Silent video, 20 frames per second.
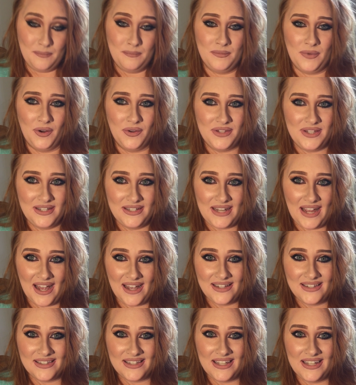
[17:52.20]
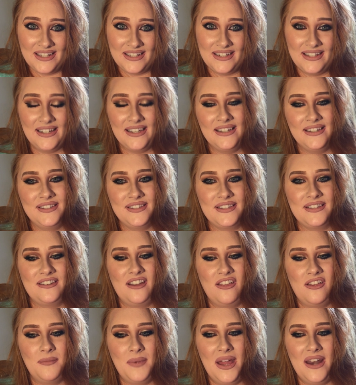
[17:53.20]
multitasking is
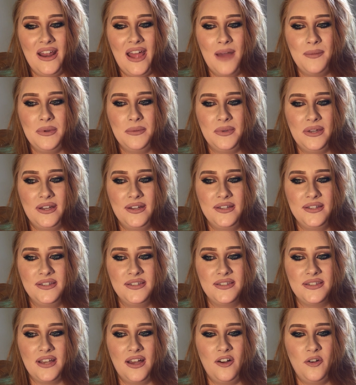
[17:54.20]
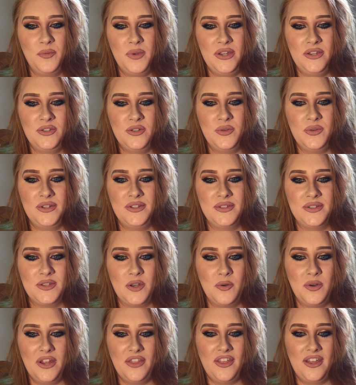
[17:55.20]
another bad habit because I'll be doing
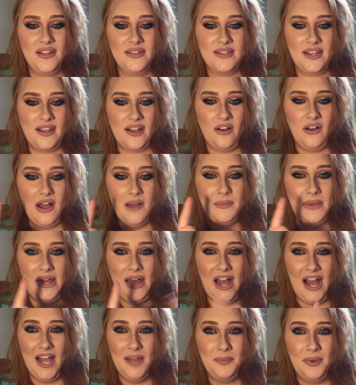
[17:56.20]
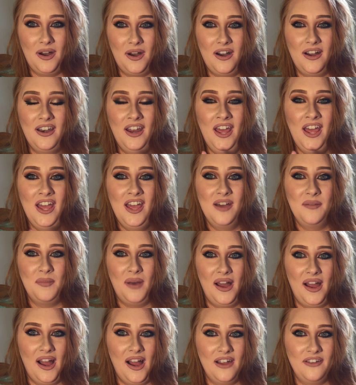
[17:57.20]
so many things like I'll have my iPod
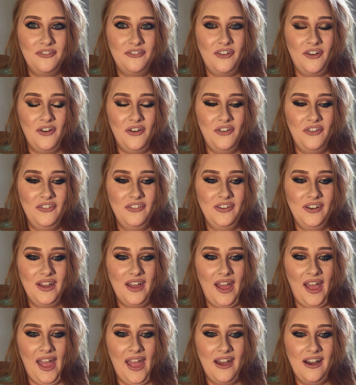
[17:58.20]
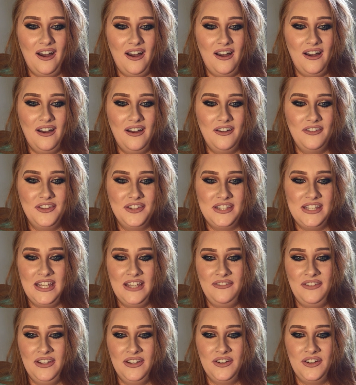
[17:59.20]
my iPhone uh, the
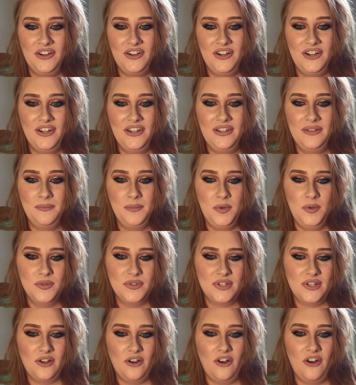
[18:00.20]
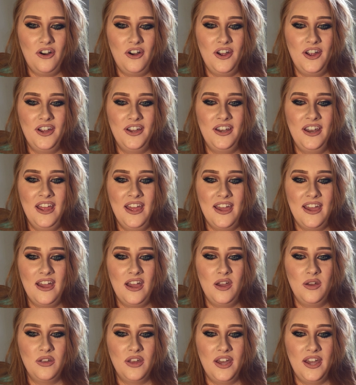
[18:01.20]
TV on, music on,
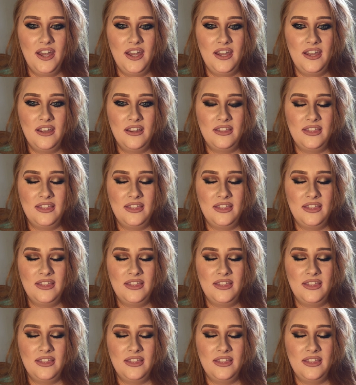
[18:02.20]
and like